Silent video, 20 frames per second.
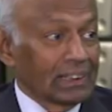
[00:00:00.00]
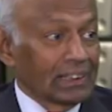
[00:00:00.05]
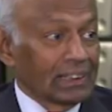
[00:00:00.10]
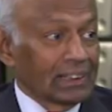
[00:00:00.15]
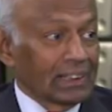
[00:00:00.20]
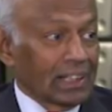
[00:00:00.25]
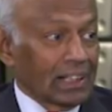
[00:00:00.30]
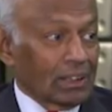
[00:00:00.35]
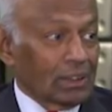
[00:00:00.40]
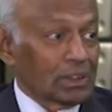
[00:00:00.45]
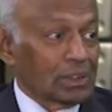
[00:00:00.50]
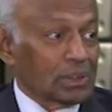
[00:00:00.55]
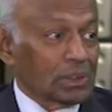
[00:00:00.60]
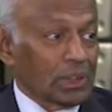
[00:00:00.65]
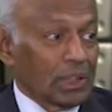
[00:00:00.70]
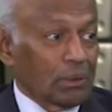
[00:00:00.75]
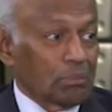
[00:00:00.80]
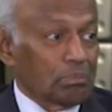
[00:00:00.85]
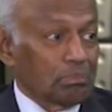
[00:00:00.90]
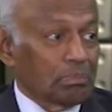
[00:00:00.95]
that will
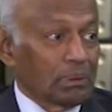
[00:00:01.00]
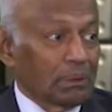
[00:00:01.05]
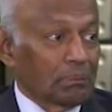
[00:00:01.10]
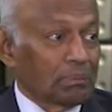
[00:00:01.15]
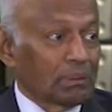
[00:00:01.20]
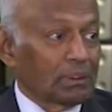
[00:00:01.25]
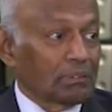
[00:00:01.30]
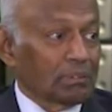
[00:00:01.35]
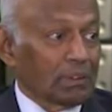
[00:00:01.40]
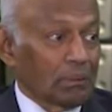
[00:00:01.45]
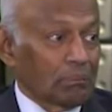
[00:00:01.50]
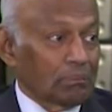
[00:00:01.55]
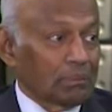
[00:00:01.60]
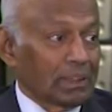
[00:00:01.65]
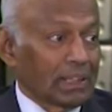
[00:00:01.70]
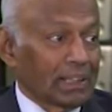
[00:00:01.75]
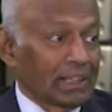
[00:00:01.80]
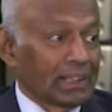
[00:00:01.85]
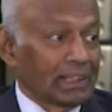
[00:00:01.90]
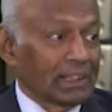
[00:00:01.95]
stop people from
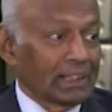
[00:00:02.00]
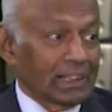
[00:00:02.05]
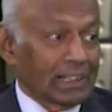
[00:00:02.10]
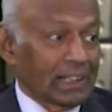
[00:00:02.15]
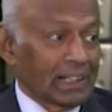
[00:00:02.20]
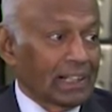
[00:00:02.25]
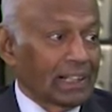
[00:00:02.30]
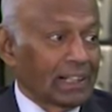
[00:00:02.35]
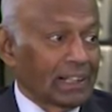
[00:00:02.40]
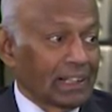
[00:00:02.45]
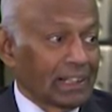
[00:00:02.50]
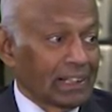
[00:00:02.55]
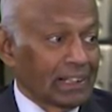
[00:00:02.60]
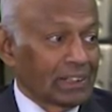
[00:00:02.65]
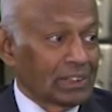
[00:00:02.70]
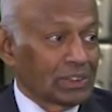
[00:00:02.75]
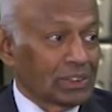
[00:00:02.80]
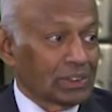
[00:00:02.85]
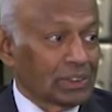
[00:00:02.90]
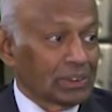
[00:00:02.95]
dying at a young
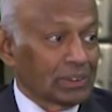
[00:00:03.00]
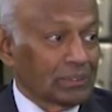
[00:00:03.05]
age.